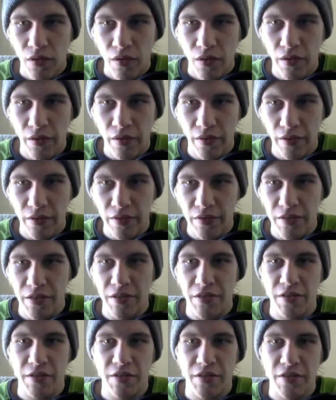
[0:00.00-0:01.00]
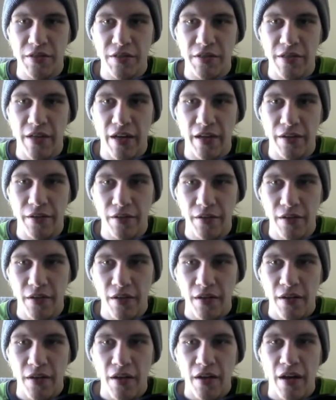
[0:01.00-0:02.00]
and you can say scanner,
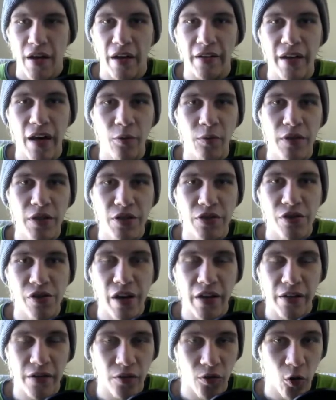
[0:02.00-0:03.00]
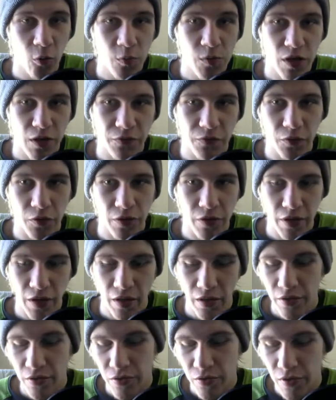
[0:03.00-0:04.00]
and now we need to create an object for it.
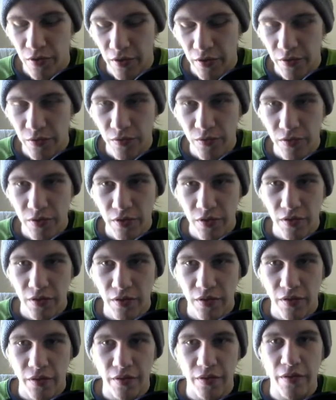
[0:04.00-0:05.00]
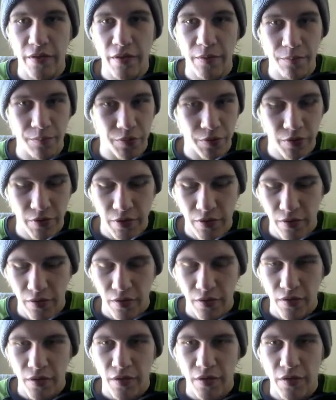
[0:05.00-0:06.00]
I usually use input
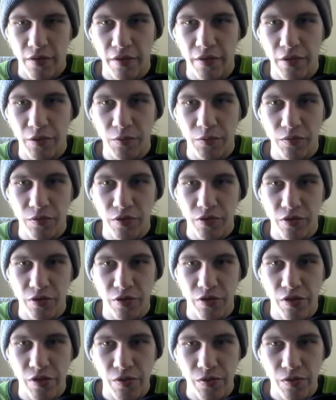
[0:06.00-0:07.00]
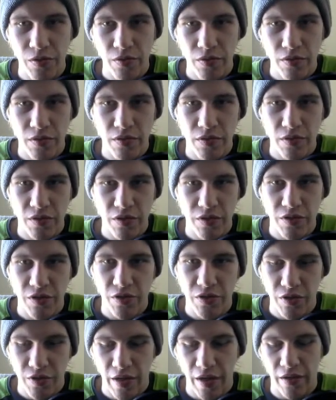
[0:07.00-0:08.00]
equals new
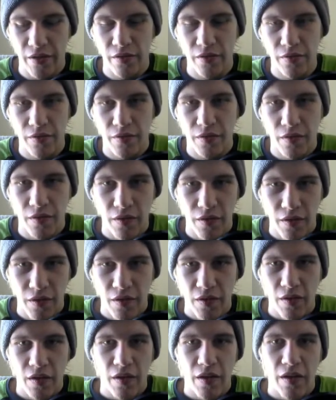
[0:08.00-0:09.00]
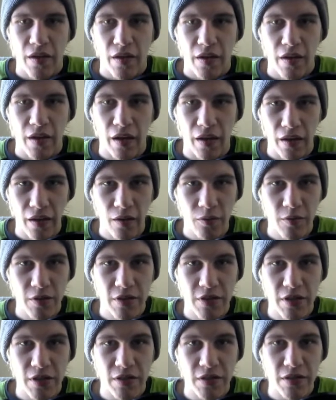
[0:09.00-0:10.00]
scanner, and now we
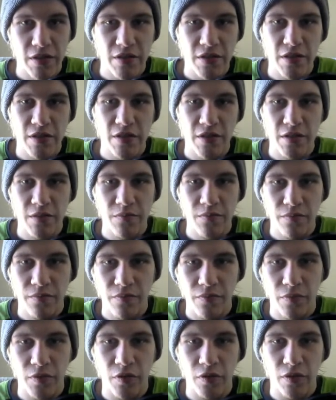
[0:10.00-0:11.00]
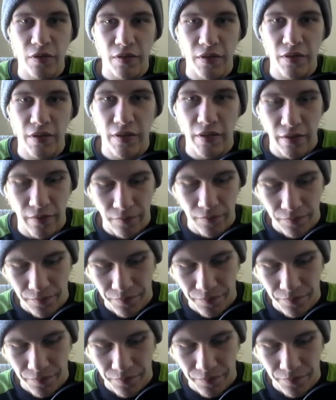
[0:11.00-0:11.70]
say system.in,